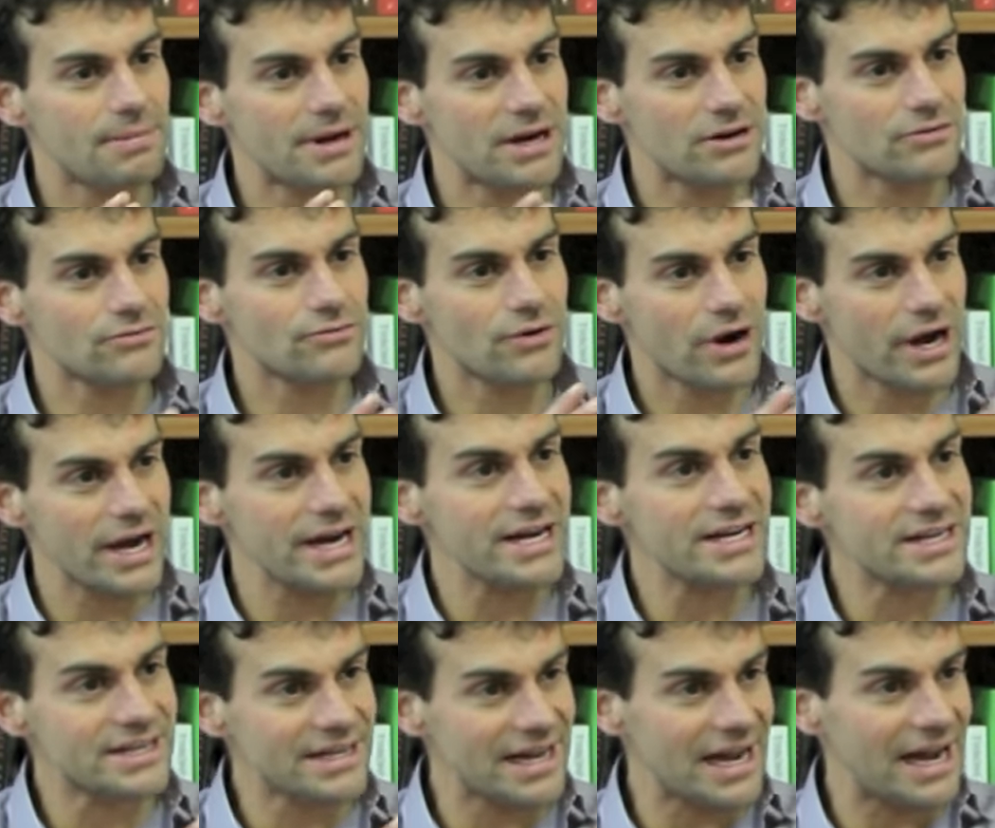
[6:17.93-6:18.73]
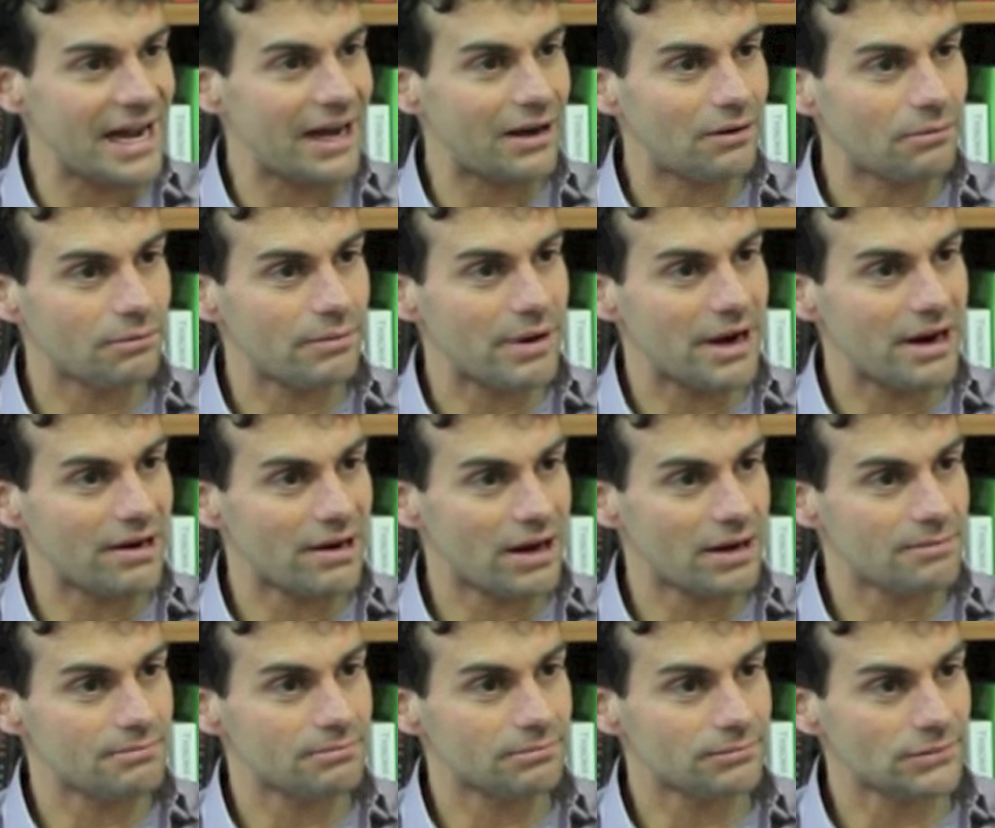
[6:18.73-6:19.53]
I better write down
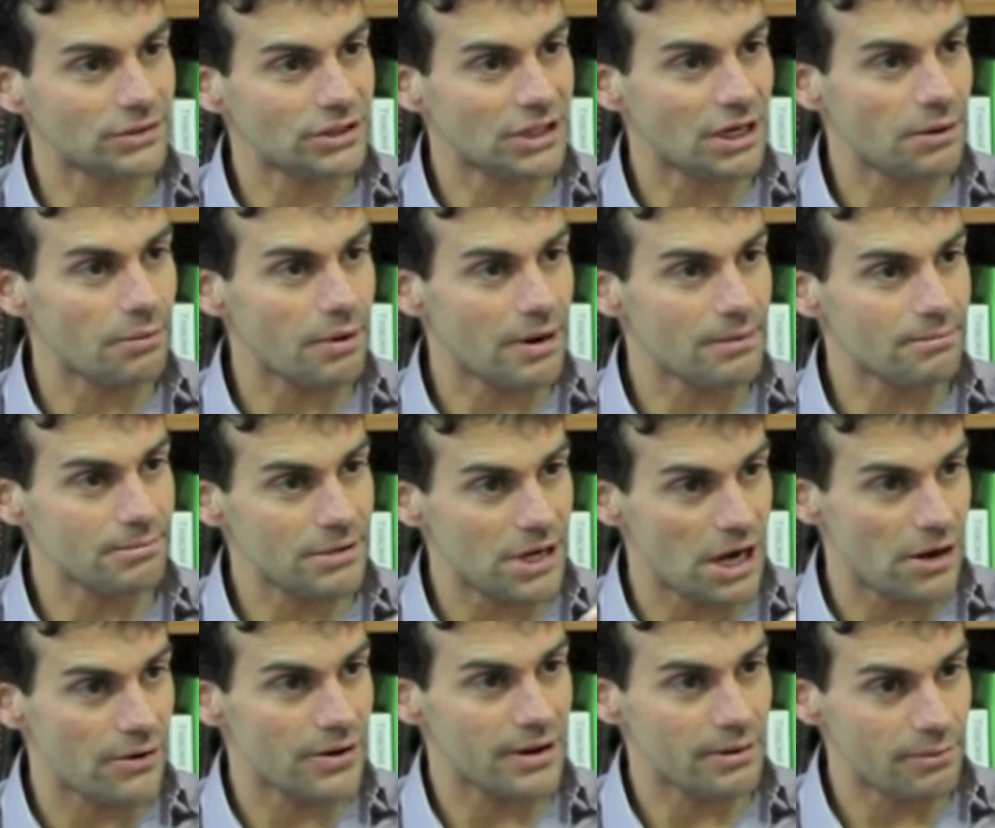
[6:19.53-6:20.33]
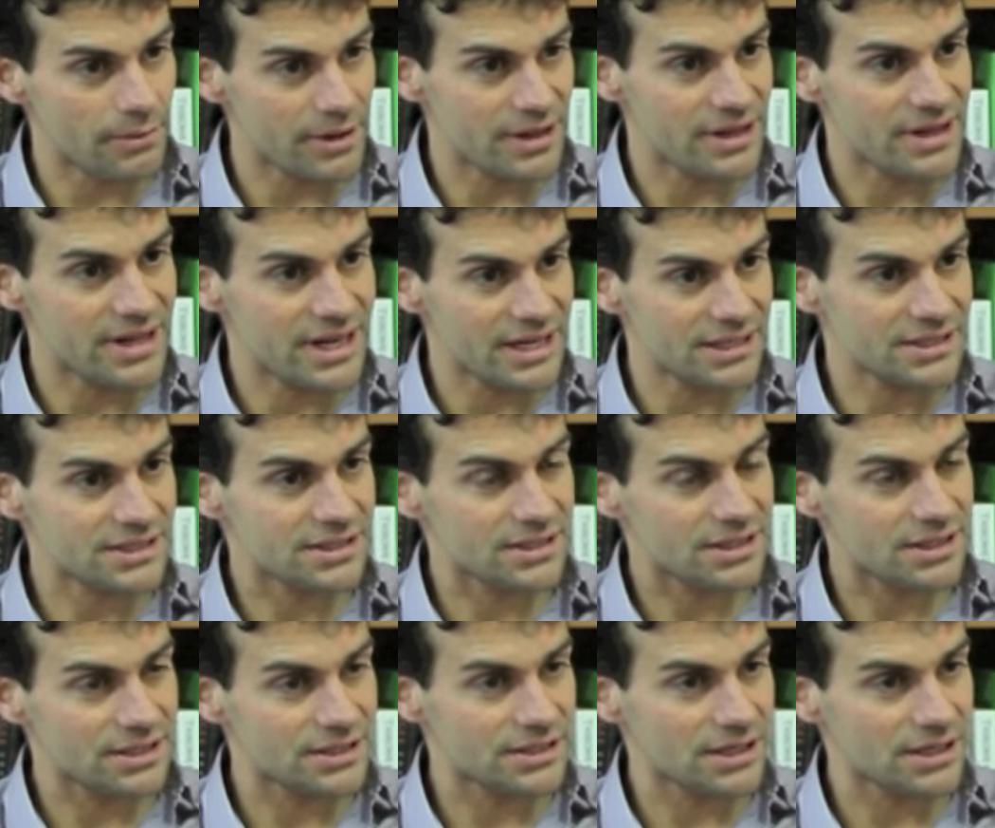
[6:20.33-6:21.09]
where I'm going with this,